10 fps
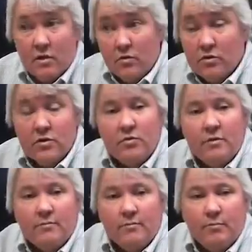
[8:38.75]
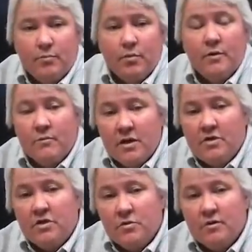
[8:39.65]
We're pretty
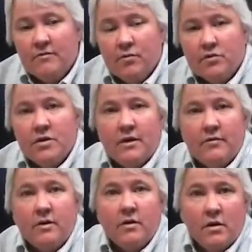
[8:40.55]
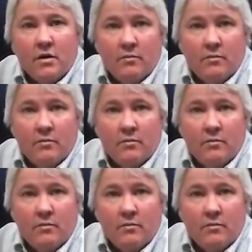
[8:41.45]
much 24/7,